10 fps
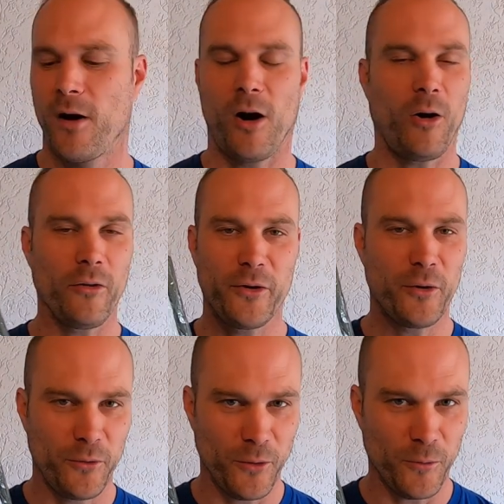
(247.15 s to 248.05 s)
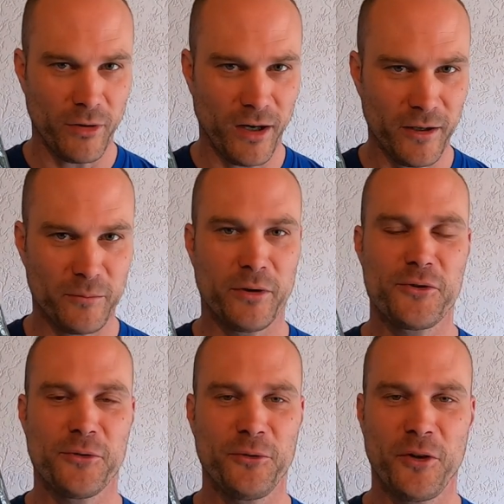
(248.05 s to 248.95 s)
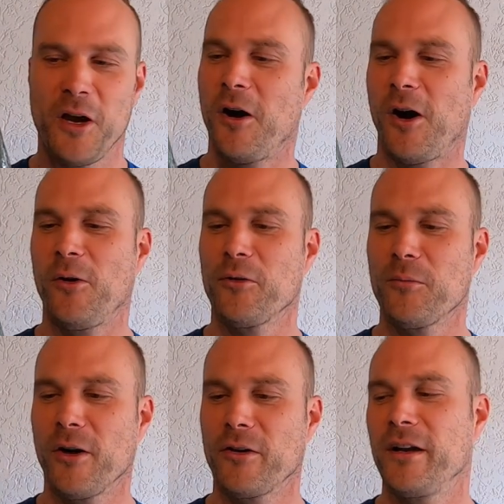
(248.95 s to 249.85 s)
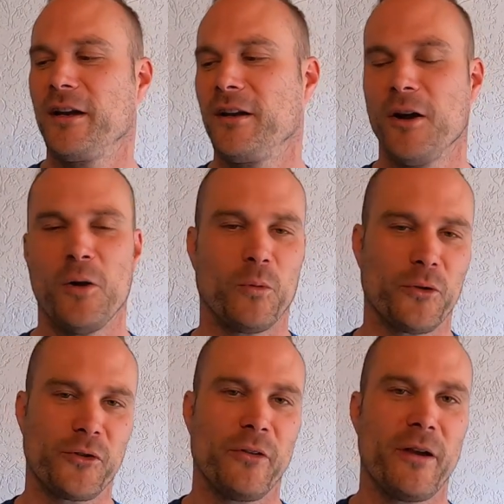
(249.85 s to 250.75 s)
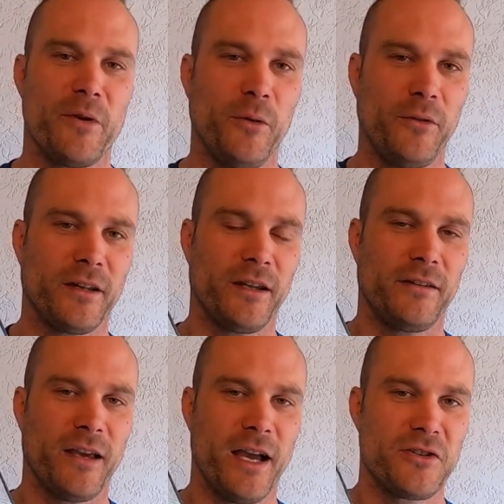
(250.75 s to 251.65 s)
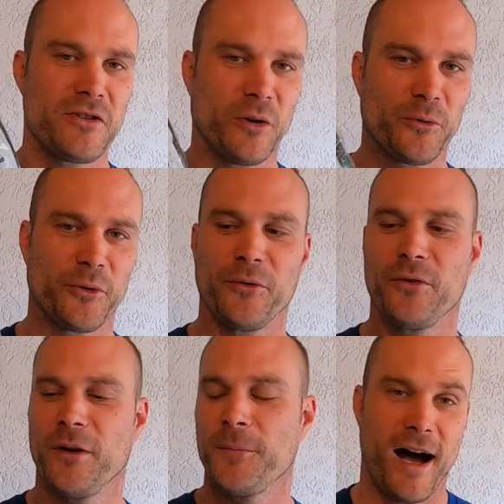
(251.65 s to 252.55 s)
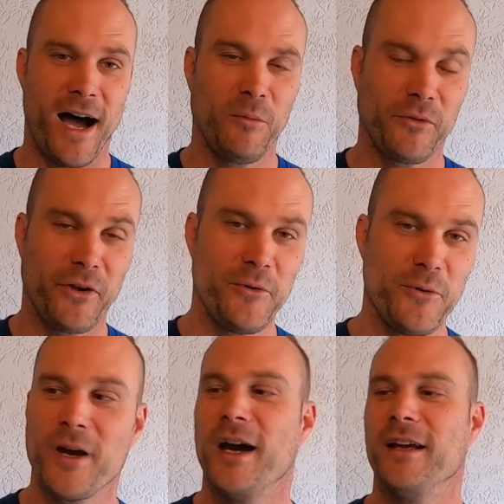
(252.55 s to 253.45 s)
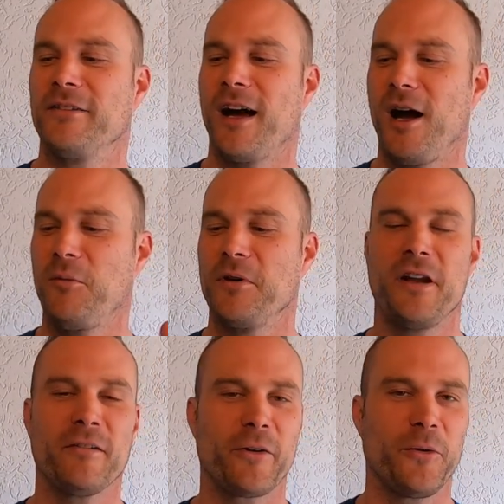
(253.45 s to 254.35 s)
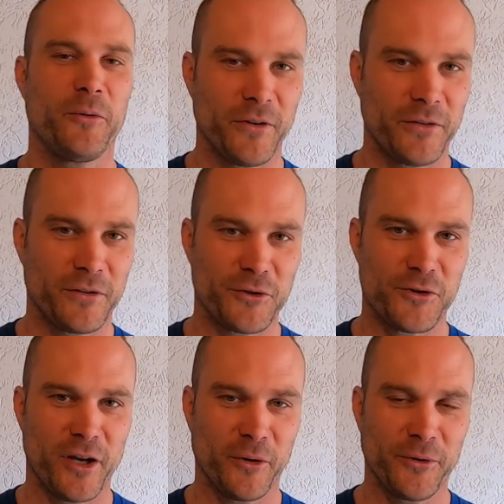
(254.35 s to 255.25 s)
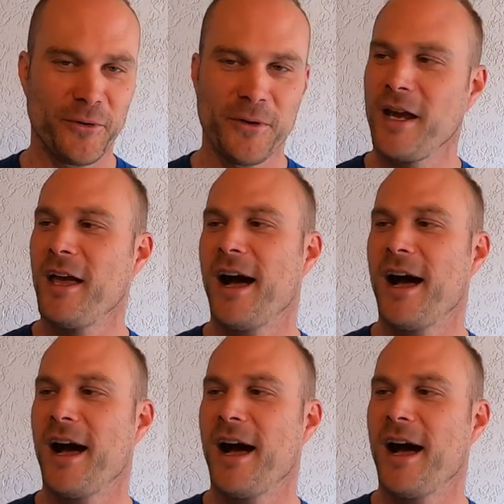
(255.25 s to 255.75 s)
All their YouTube product pushers, all their marketing will show them using these as shelters. I will tell you guys, I would never use this as a shelter.